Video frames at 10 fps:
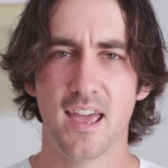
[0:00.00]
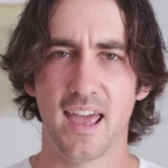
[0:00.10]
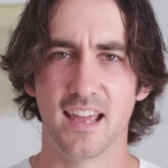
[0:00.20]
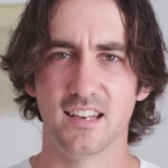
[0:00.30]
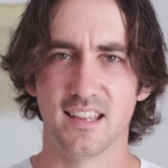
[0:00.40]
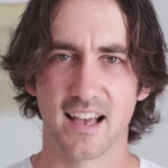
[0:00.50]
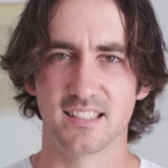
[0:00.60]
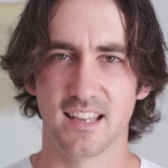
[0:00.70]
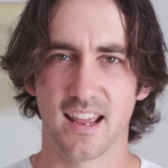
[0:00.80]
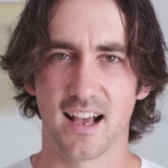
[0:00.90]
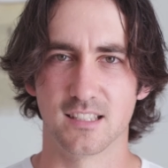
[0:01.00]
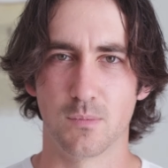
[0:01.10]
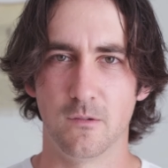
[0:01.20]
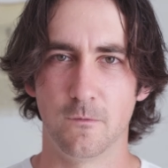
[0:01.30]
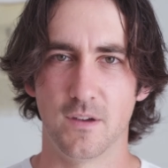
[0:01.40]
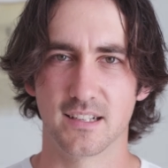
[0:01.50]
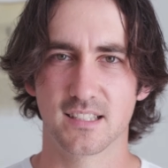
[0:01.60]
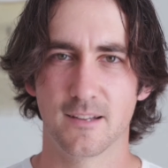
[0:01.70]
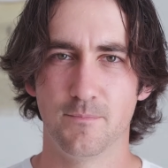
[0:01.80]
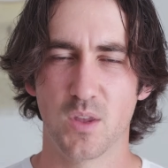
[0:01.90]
and yes, it has been fixed.